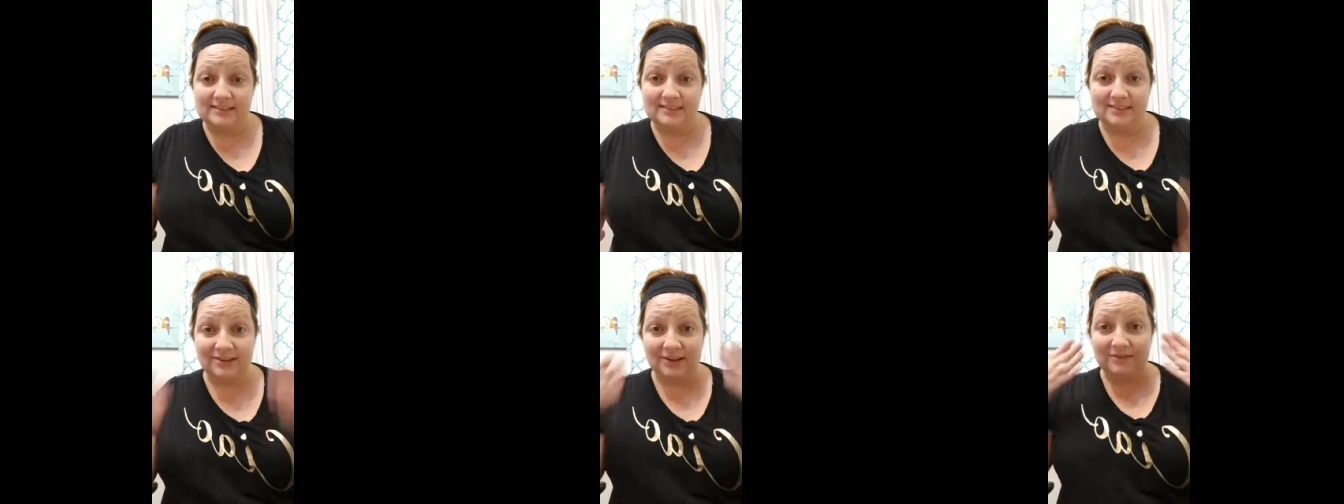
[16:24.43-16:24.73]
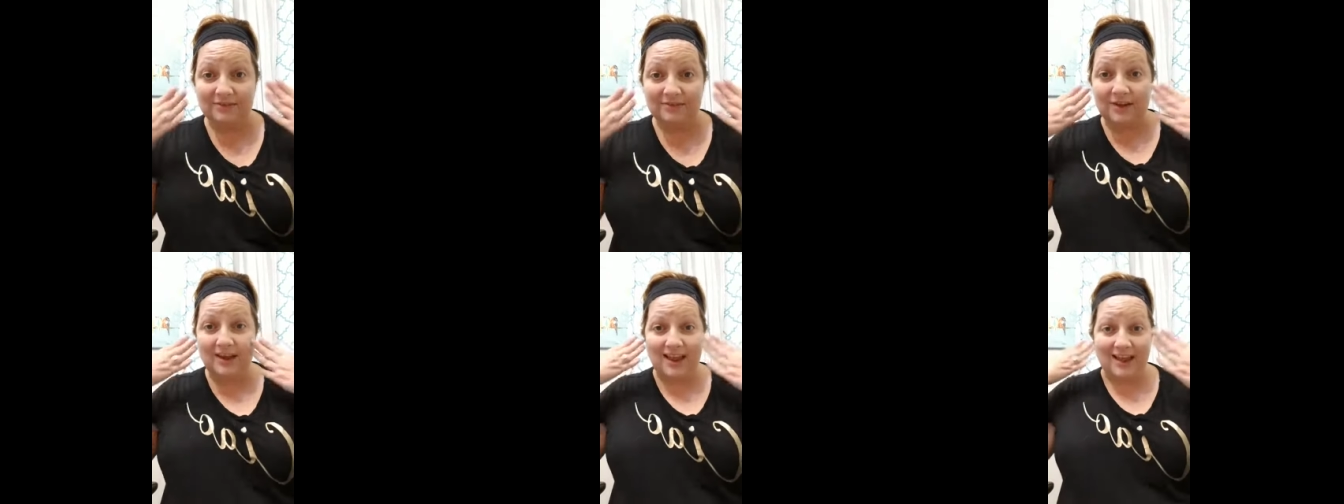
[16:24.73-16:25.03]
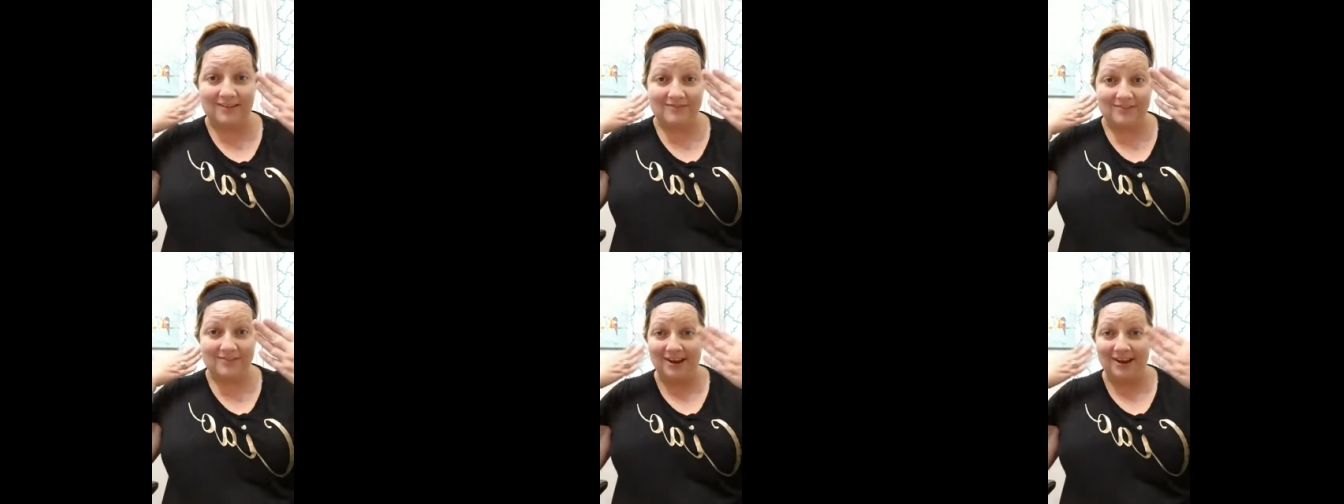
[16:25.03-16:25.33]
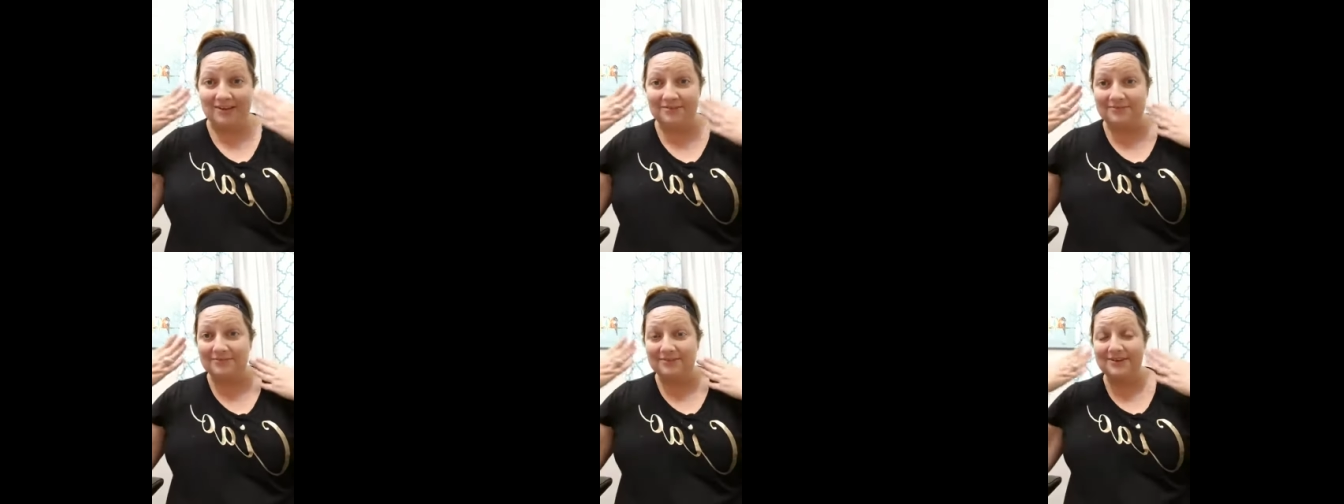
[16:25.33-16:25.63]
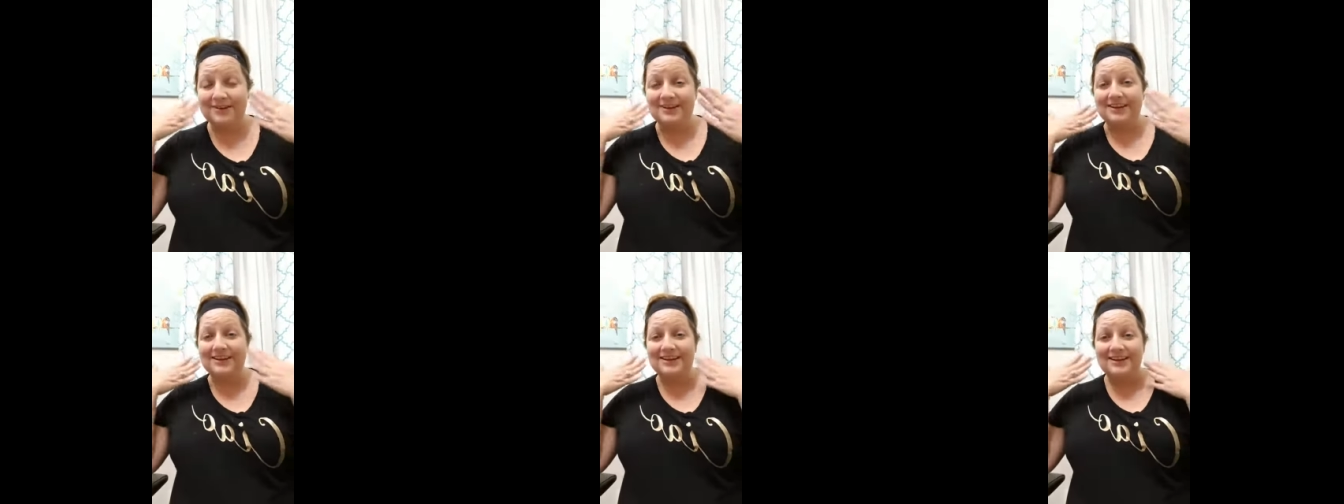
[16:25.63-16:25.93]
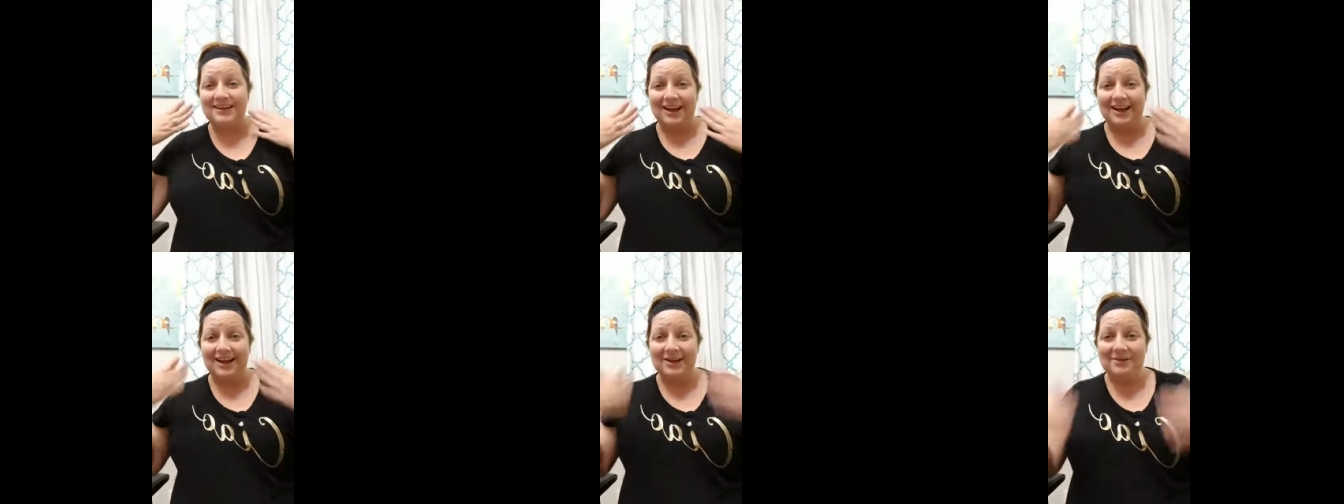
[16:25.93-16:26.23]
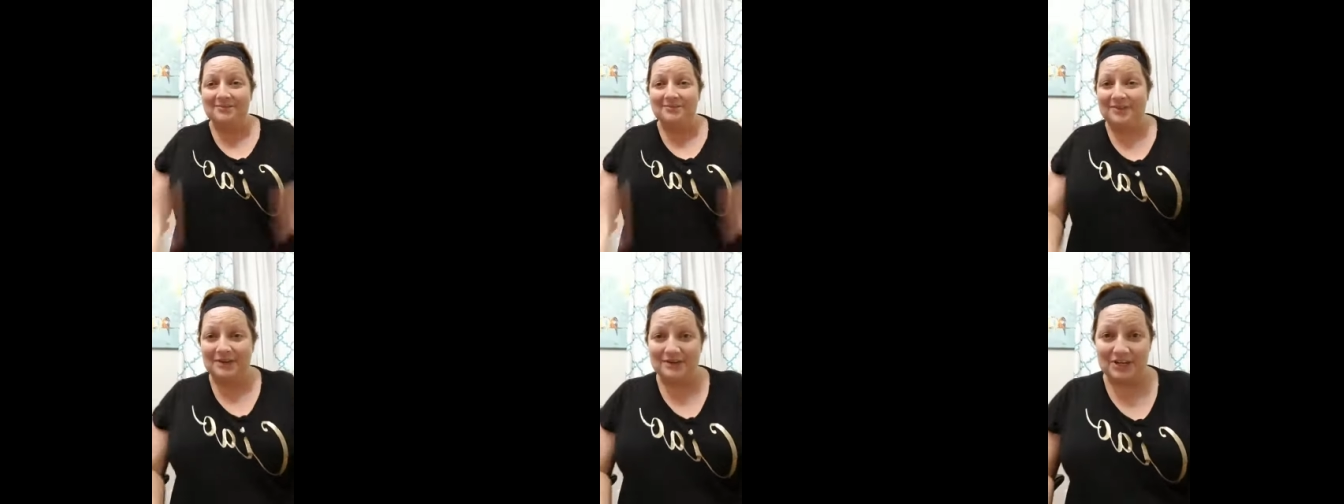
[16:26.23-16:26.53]
Sorry, I've got half and half
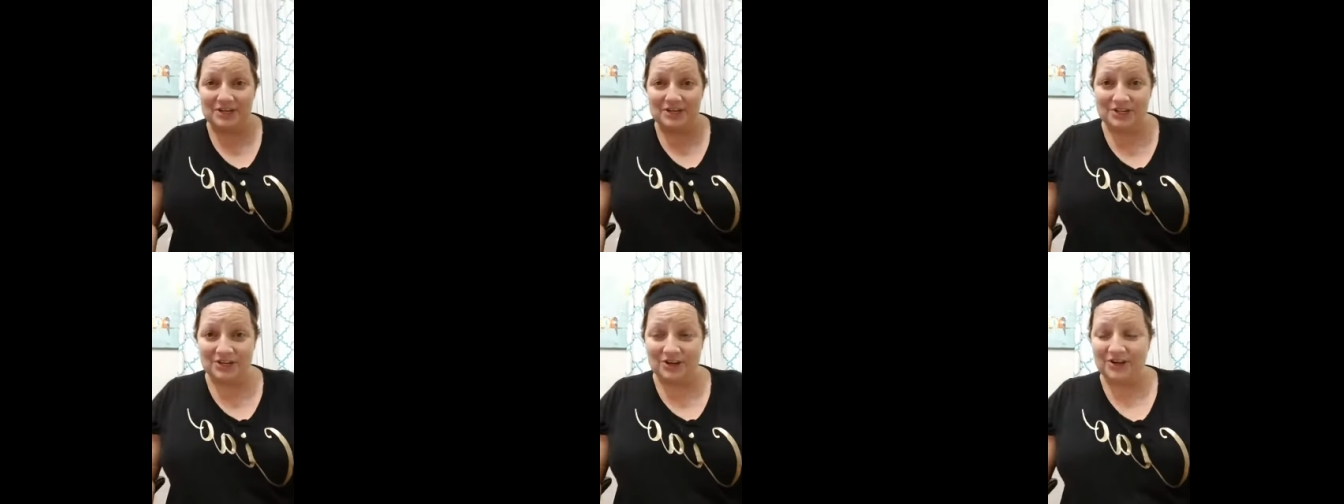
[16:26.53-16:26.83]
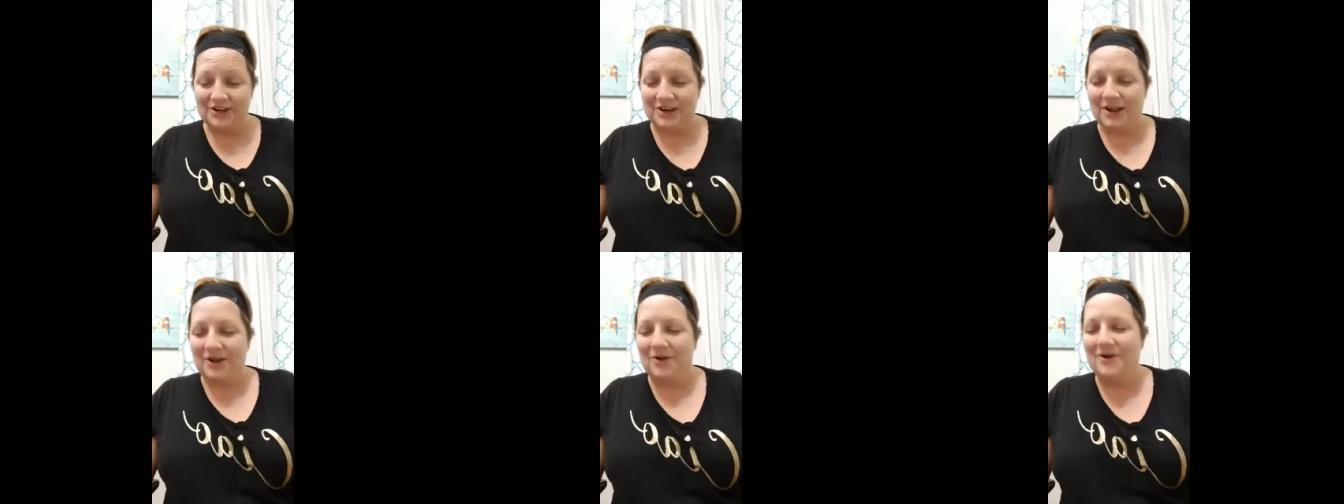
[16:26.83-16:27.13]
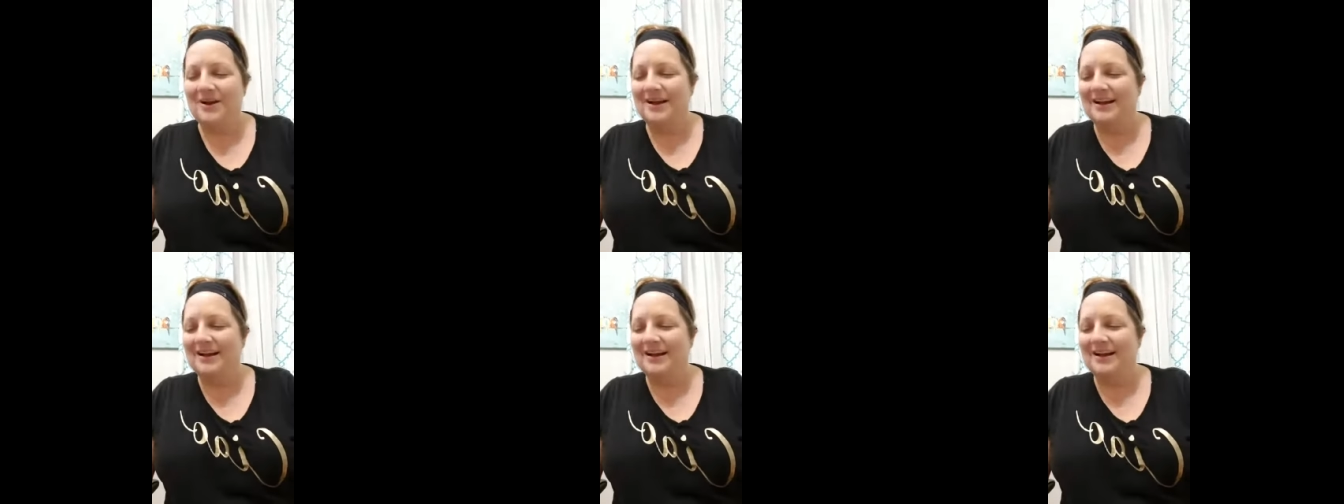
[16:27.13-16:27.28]
foundation on now.